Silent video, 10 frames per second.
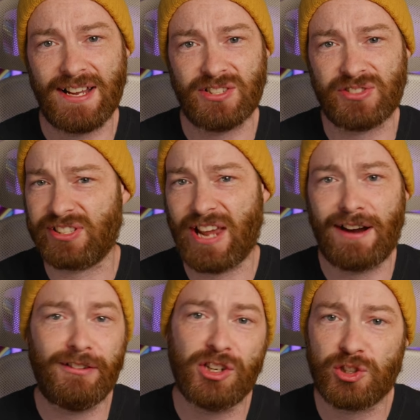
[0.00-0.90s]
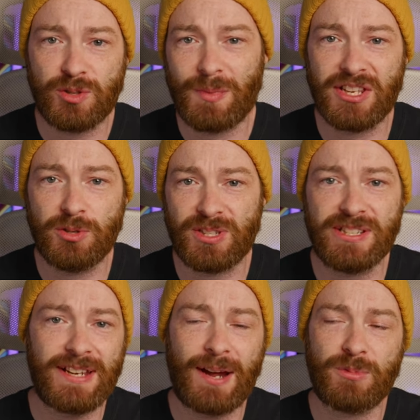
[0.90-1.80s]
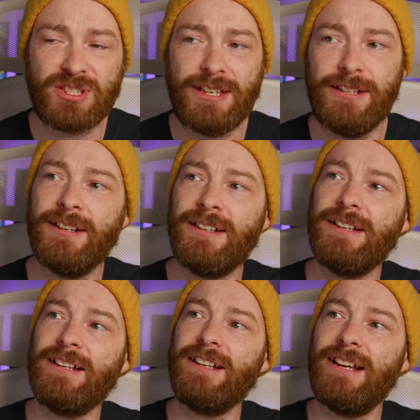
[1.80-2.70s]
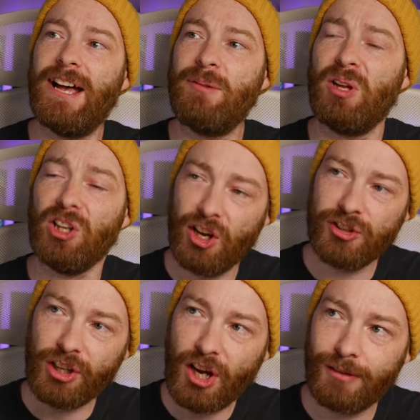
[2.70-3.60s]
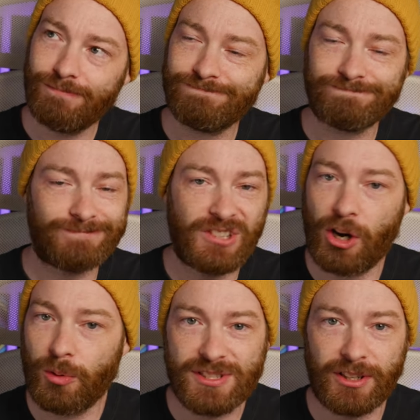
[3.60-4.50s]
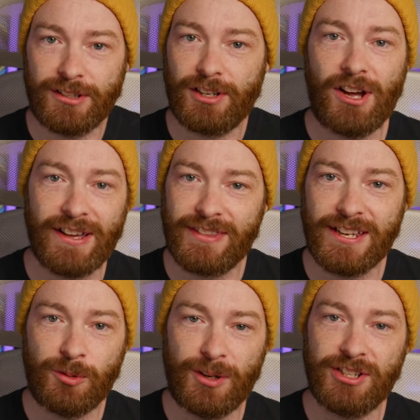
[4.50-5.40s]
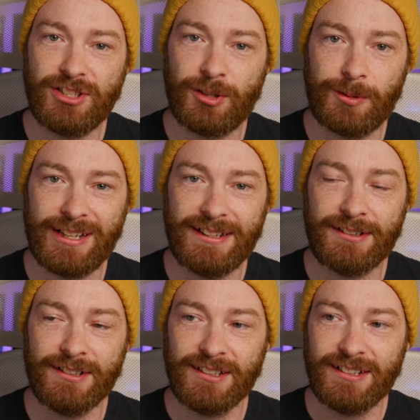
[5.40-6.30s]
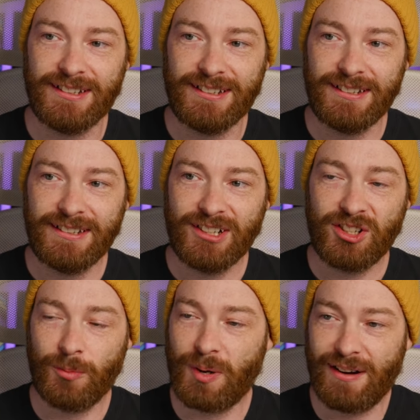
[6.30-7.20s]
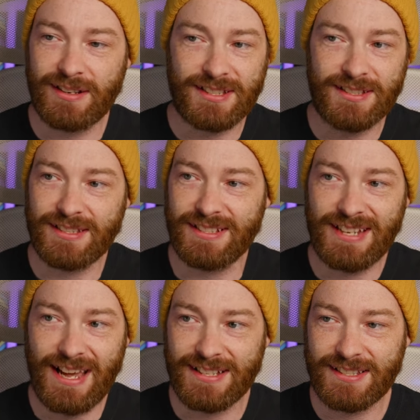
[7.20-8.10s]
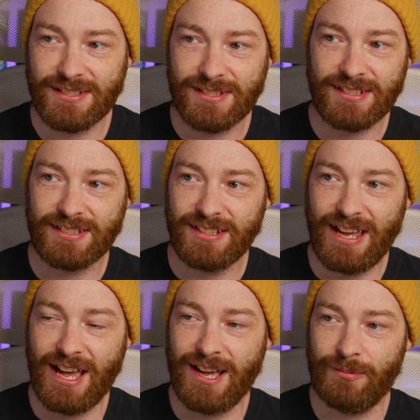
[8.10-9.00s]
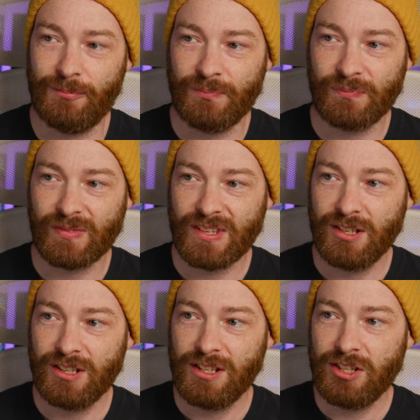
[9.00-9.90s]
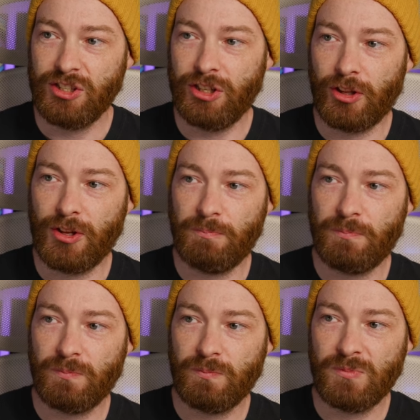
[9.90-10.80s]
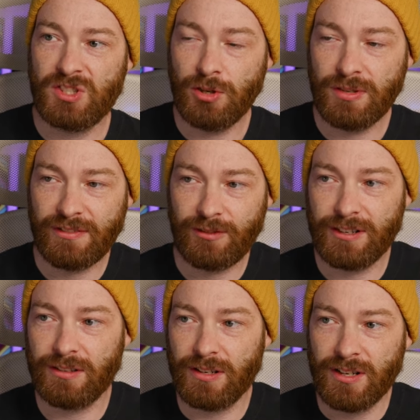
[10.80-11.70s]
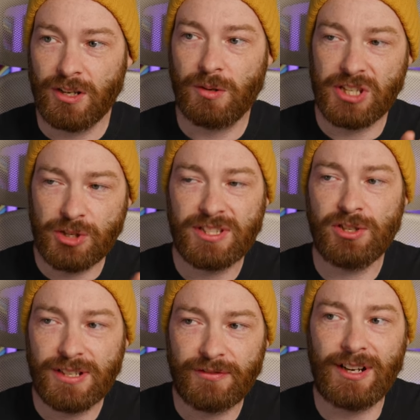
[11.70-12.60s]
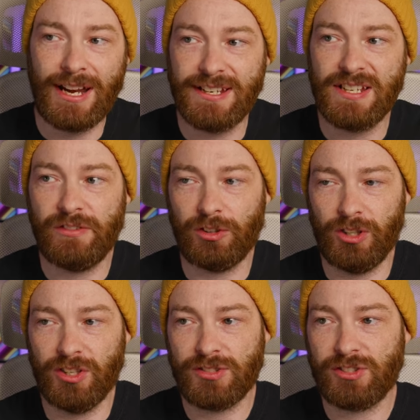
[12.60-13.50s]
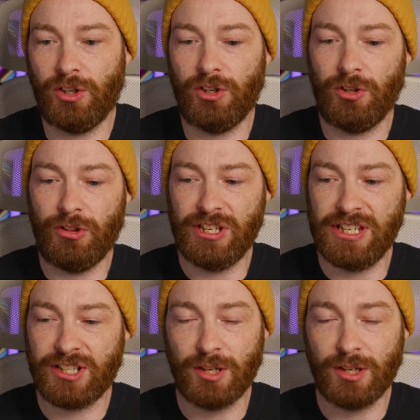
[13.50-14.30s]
kinds of scenarios you might use these cameras in. Learned a lot. You always learn a lot, I think, when you're doing comparisons and tests. You know, I use two different ND filters. So the